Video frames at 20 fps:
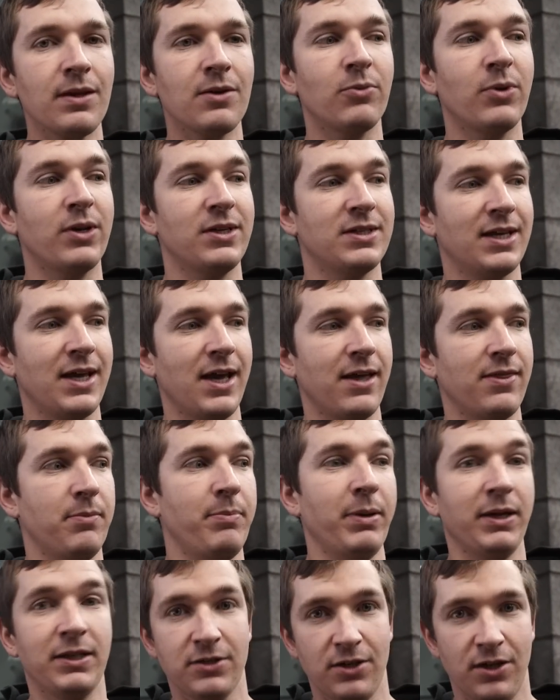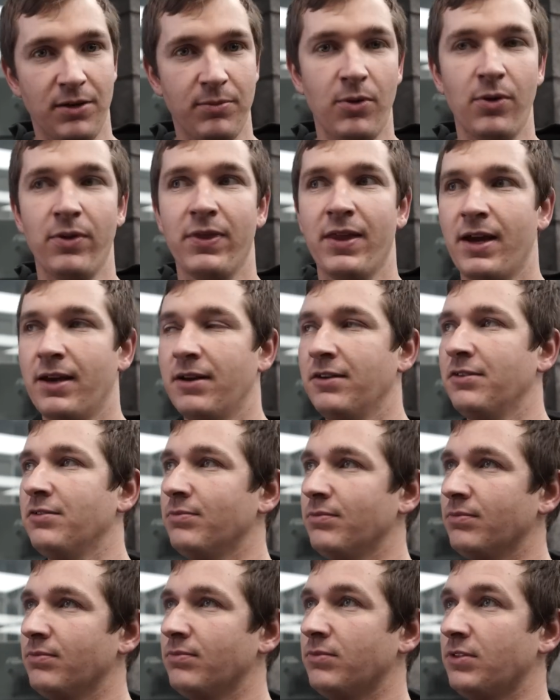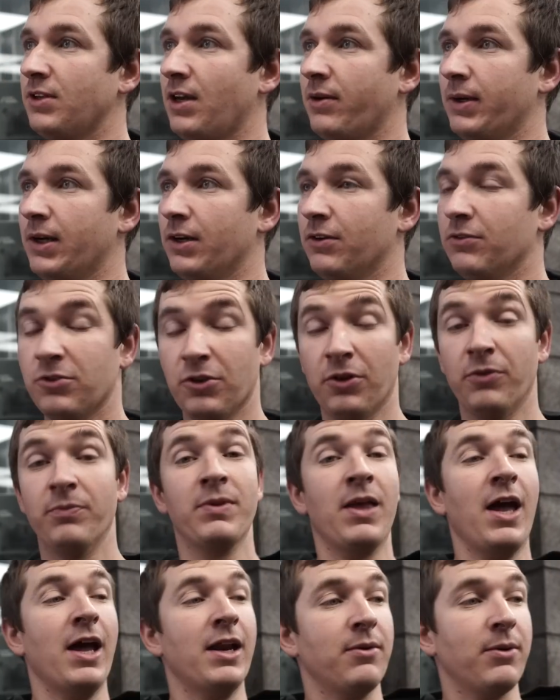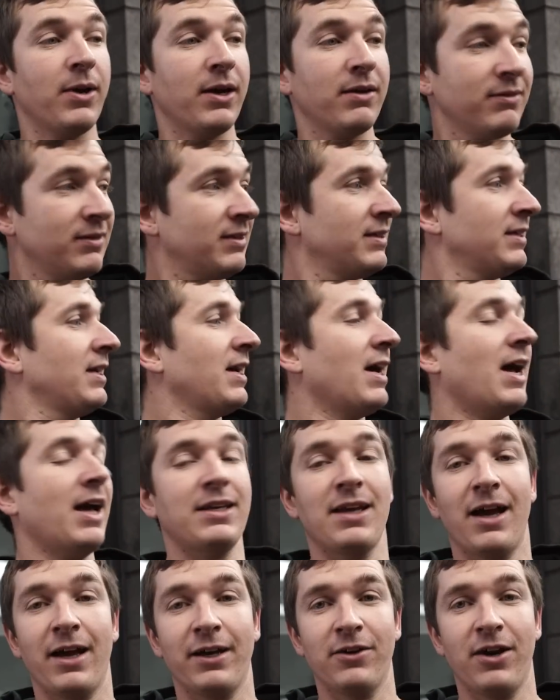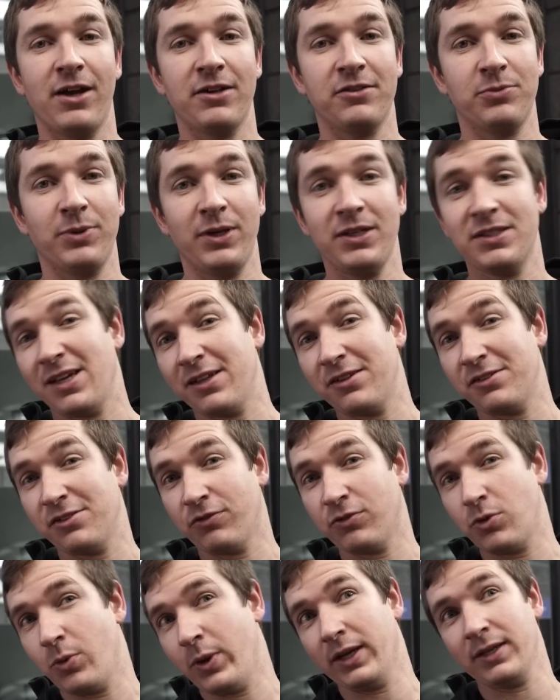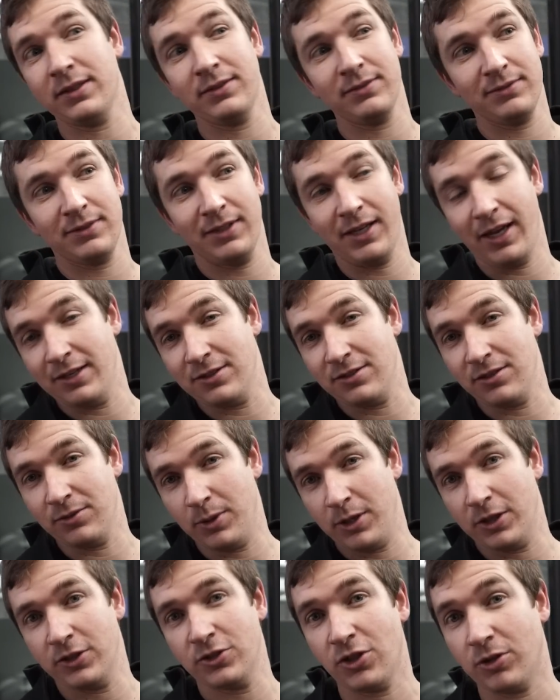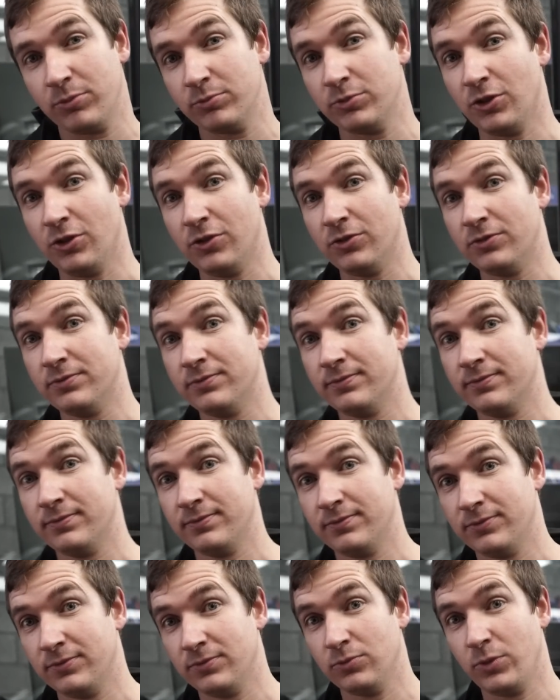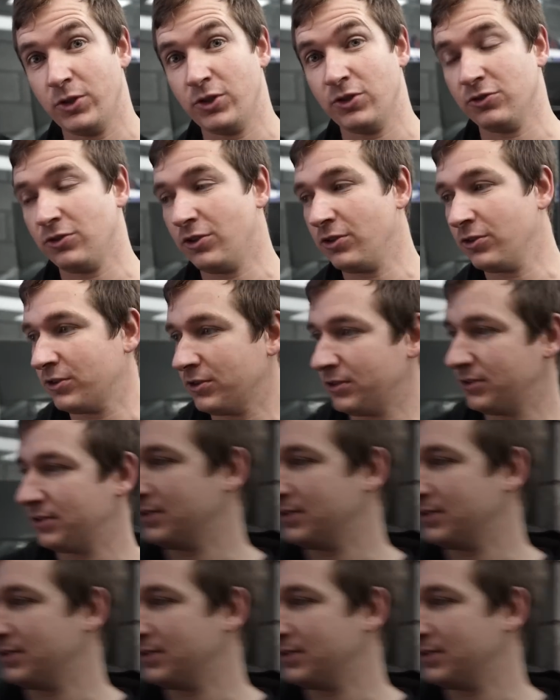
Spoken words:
the big turbo on there and see how we go. So anyway, I digress. We need to get this off quick, get into the workshop. So wish us luck.